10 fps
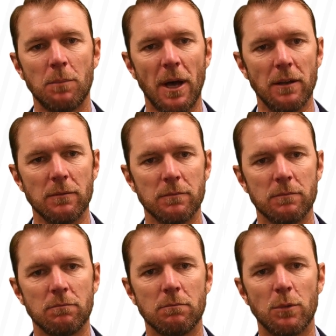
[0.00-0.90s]
But
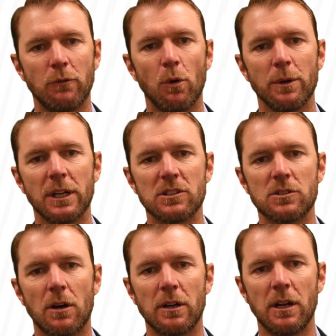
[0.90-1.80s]
before we get
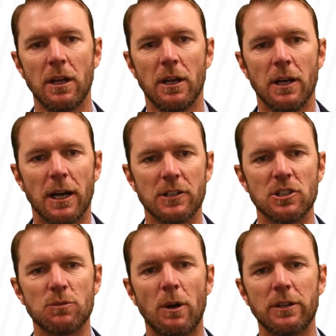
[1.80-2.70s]
started, I
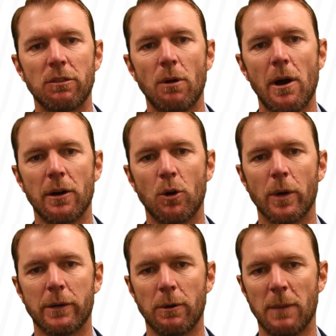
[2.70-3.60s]
just wanted to throw out a
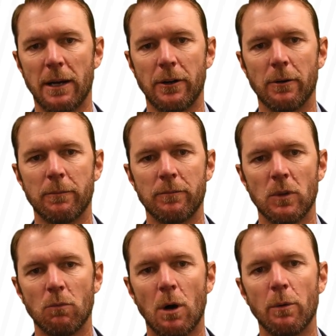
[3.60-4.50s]
quick reminder.
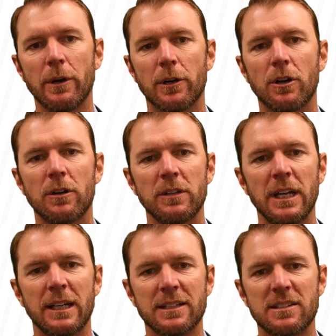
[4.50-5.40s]
While we are
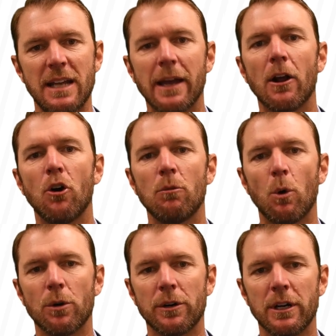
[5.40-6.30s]
currently in a stay-at-home
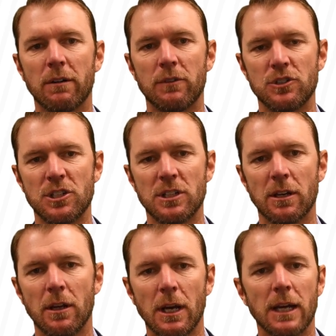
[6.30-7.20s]
order here in Virginia,
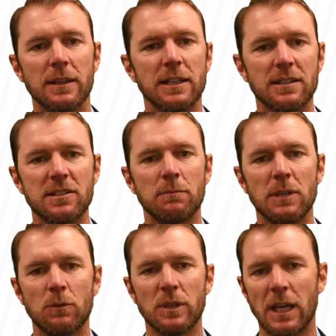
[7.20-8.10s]
that doesn't
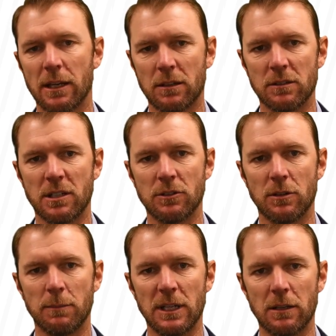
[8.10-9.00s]
mean we can't continue
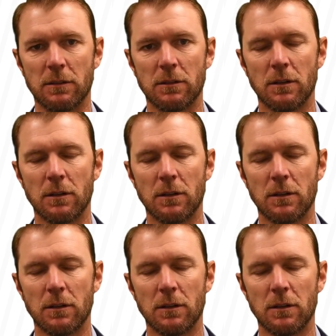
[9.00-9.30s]
to meet.